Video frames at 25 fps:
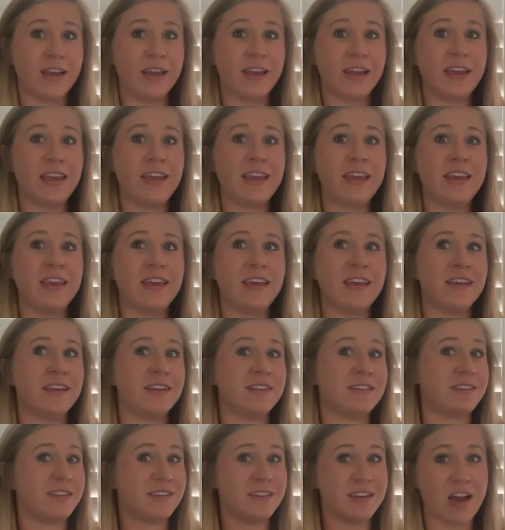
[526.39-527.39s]
He
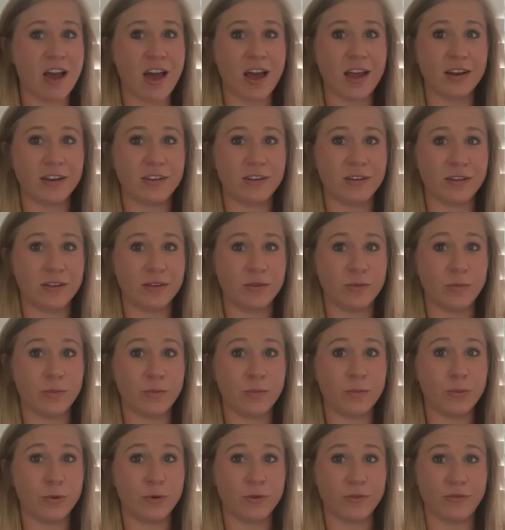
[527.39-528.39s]
did not
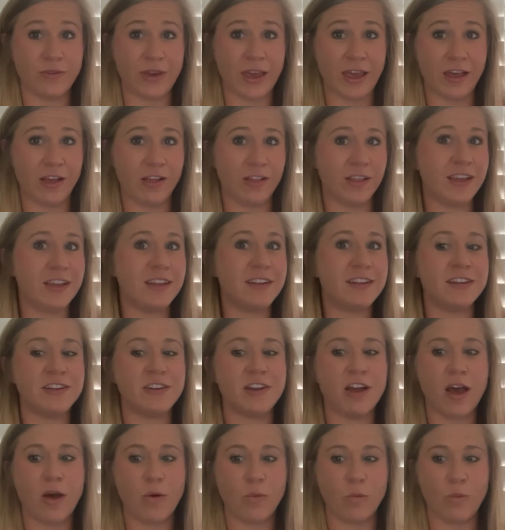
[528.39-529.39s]
prevail. He did
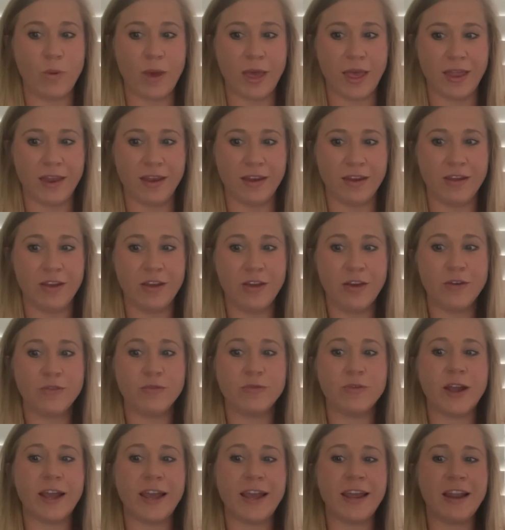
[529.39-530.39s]
not win,
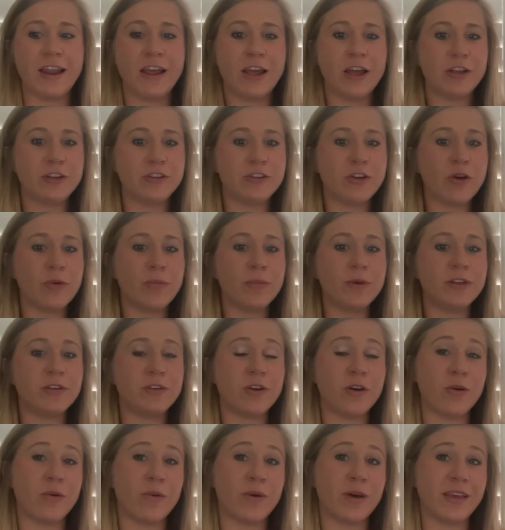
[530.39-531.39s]
right?
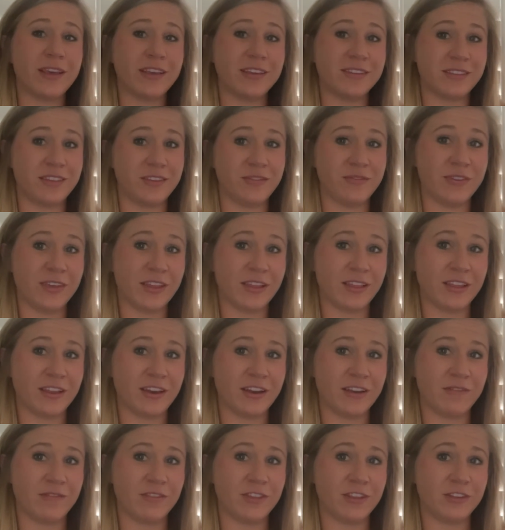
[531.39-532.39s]
Tamatoa is the villain
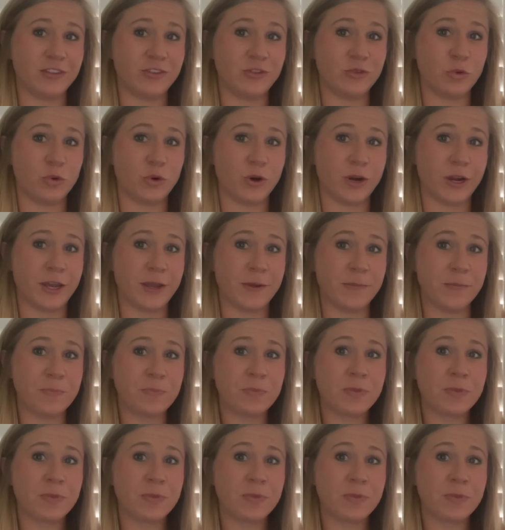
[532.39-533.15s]
of the story.